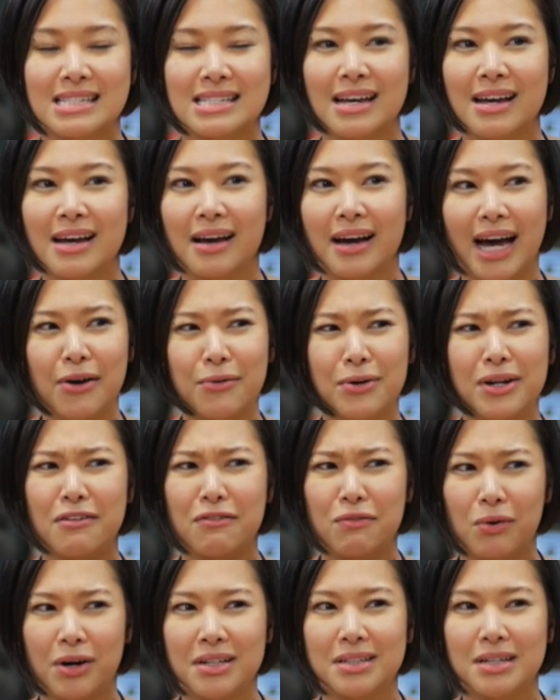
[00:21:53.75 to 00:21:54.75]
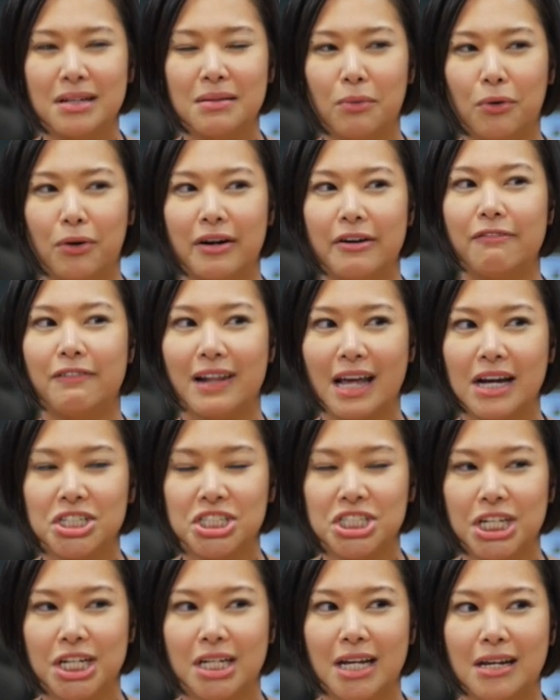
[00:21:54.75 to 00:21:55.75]
I would have wanted more
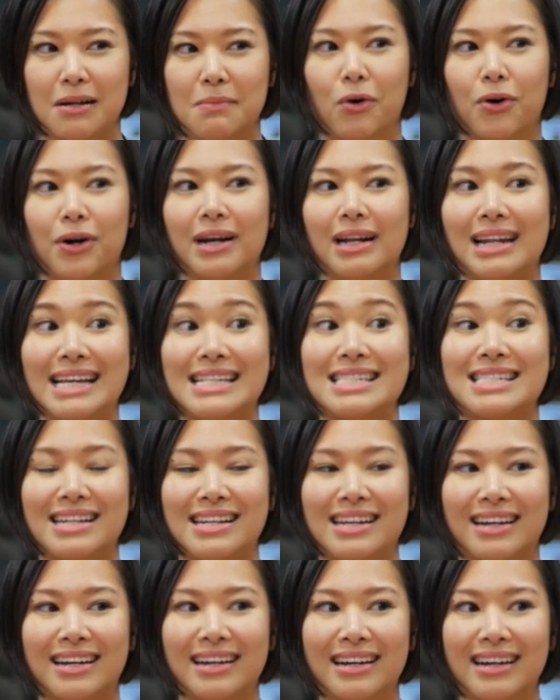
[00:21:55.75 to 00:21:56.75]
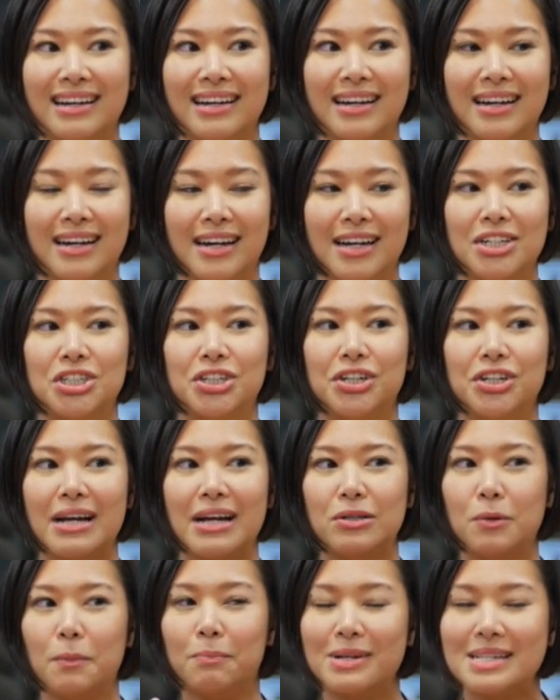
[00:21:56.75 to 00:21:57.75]
reflection and more listening. Okay. Yeah. And try
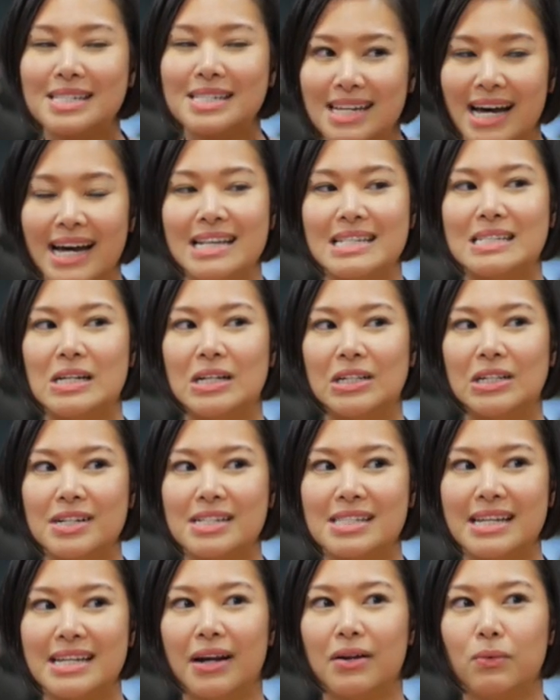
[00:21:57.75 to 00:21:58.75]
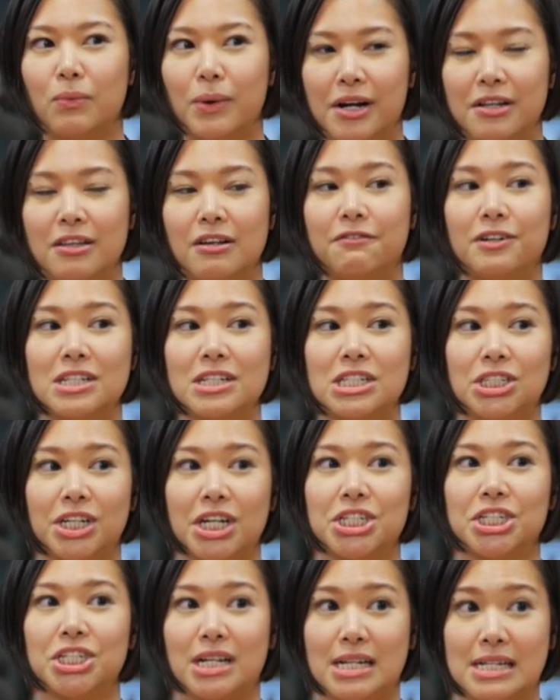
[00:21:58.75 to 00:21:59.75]
to precisely understand where the
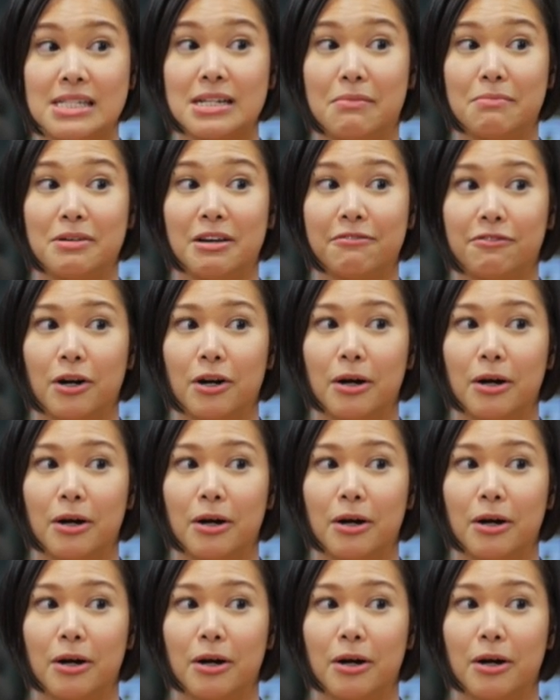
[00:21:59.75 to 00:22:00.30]
frustration is coming from.